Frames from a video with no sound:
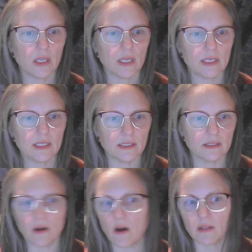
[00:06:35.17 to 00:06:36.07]

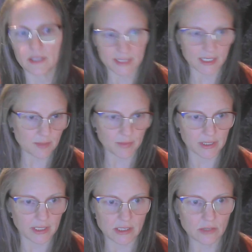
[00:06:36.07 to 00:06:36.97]
in all
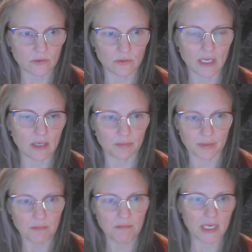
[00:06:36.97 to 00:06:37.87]
accessibility to help
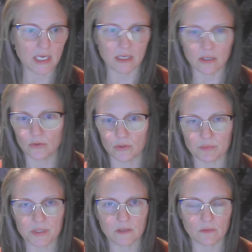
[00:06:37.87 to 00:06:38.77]
many
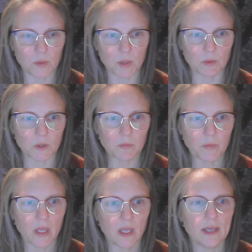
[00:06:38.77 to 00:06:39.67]
groups of people.
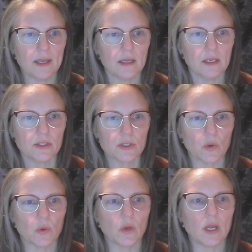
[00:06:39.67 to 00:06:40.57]

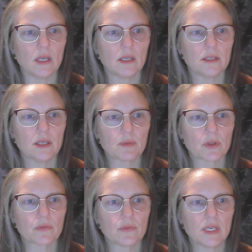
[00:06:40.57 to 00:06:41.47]
So number
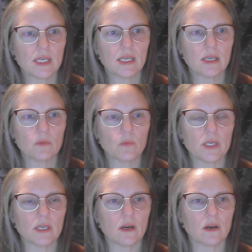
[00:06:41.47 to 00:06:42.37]
3,
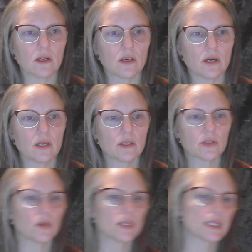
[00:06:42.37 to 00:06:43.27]
we are
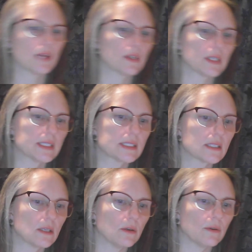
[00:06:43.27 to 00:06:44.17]
going down the
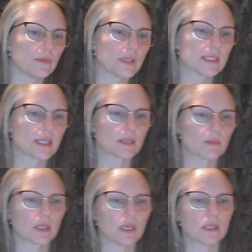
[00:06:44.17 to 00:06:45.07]
list of
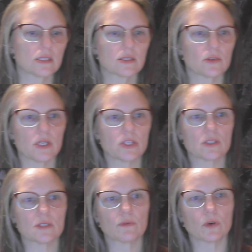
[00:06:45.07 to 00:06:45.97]
accessibility
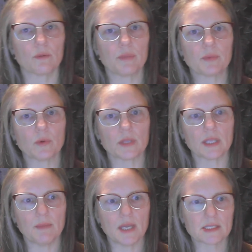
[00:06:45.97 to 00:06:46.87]
considerations for people with
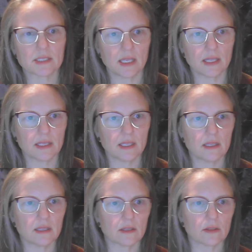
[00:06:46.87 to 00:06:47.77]
MS. And
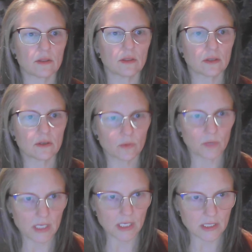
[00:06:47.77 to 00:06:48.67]
the third
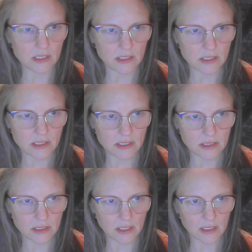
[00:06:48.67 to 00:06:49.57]
one is
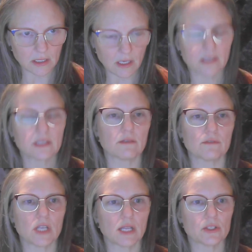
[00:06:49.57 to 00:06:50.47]
cognitive
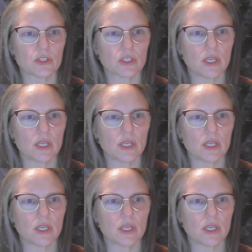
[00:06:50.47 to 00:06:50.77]
challenge.